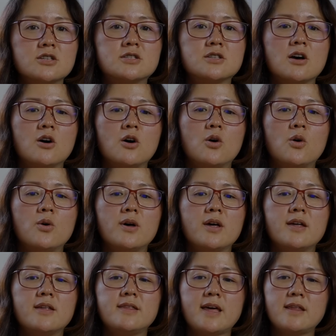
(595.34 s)
So
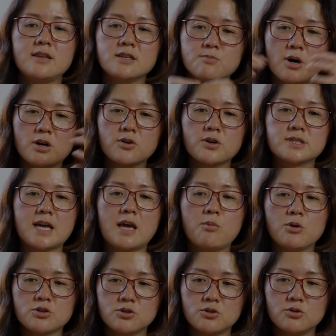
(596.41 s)
then this model is
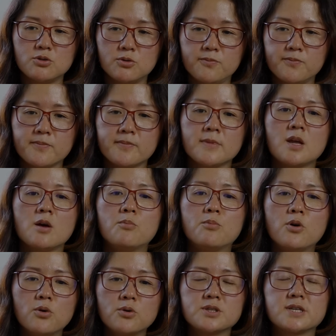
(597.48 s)
able to
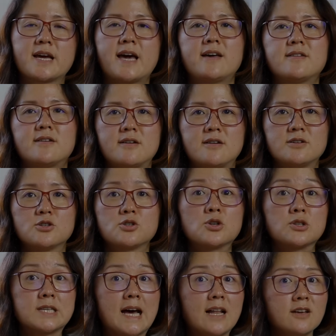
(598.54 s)
pull together the
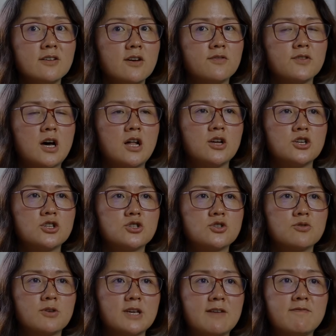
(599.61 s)
totality of knowledge
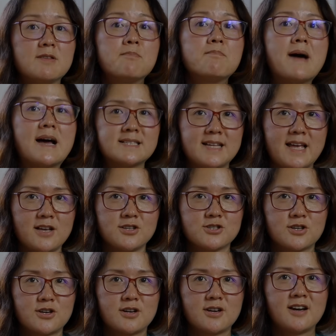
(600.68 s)
to give the best
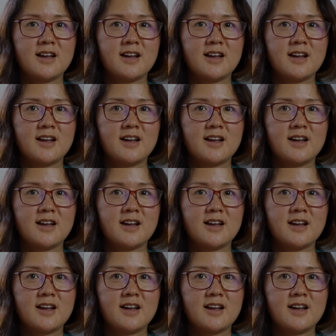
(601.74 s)
answer